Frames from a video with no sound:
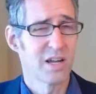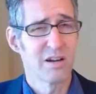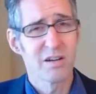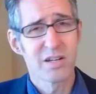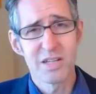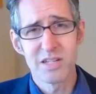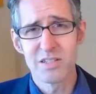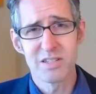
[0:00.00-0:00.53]

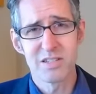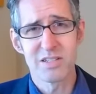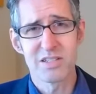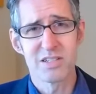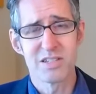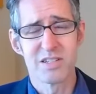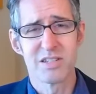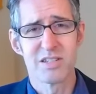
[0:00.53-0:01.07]

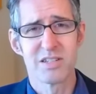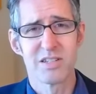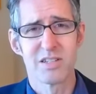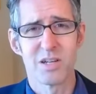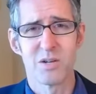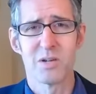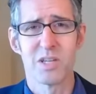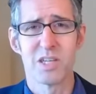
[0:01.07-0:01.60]
Arrogance,
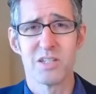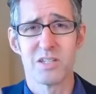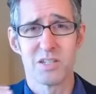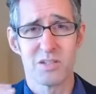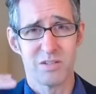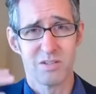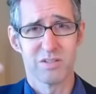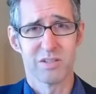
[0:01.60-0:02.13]
going
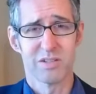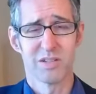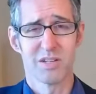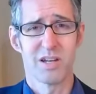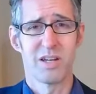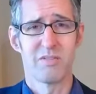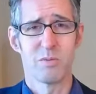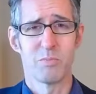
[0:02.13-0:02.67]
into
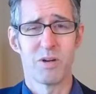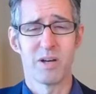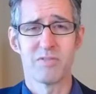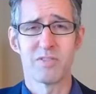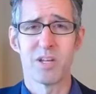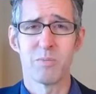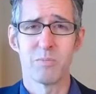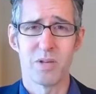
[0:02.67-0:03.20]
kind of a
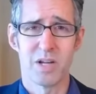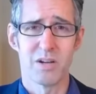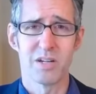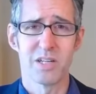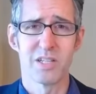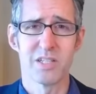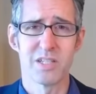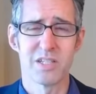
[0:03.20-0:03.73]
puffed up,
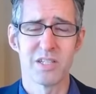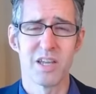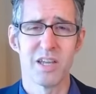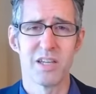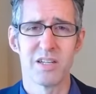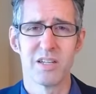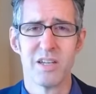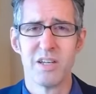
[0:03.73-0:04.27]
arrogant
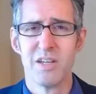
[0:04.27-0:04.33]
state,